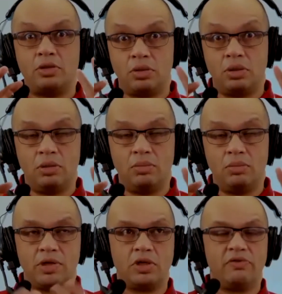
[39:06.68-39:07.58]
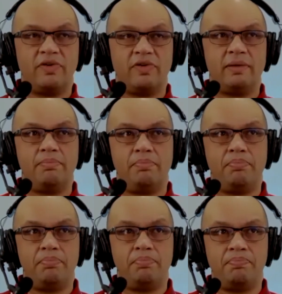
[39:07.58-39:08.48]
too much of a
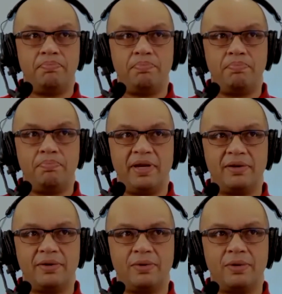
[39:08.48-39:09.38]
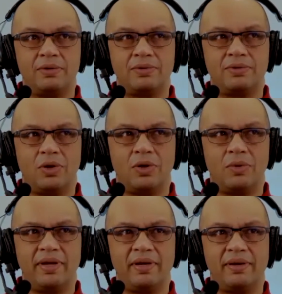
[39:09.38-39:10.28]
big
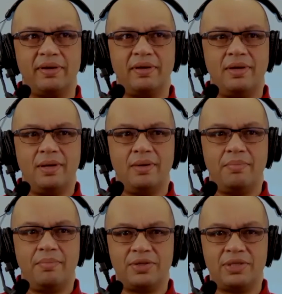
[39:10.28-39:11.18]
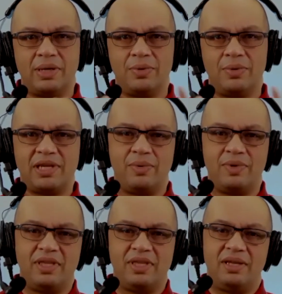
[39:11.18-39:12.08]
topic because I would say
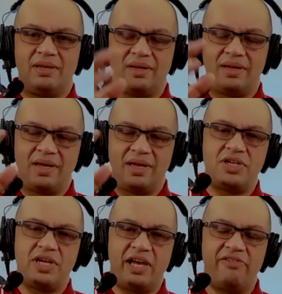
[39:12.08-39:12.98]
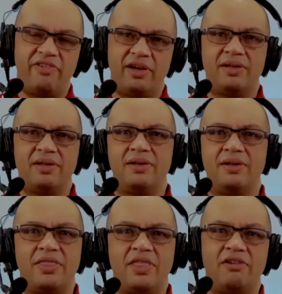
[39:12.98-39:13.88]
within each area
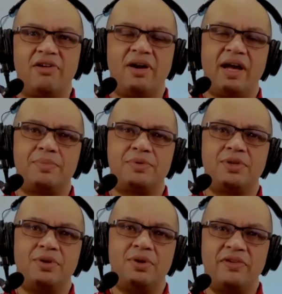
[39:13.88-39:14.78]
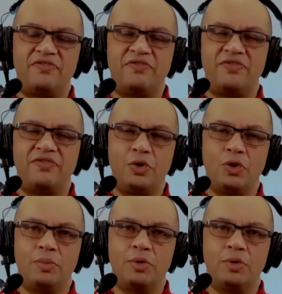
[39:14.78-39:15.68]
there are absolutely
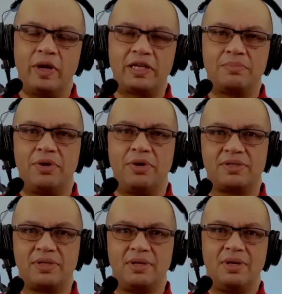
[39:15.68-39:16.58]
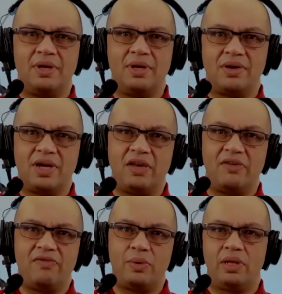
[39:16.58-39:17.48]
phenomenal experts. So I'll
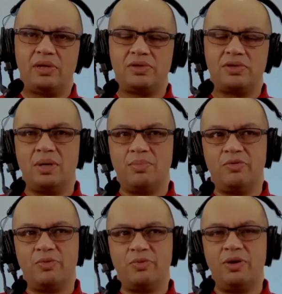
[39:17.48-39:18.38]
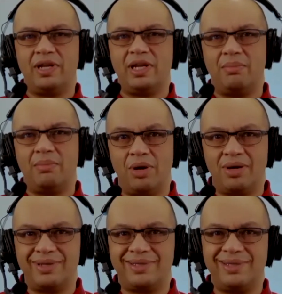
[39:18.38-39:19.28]
give you an example. If we're looking at
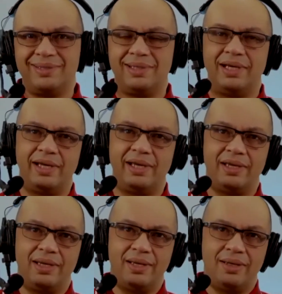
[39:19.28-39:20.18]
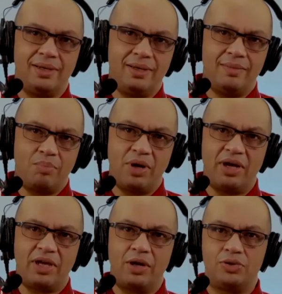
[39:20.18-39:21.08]
marketing today, my
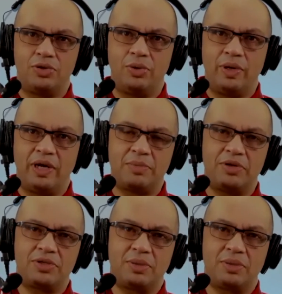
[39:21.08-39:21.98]
go to experts on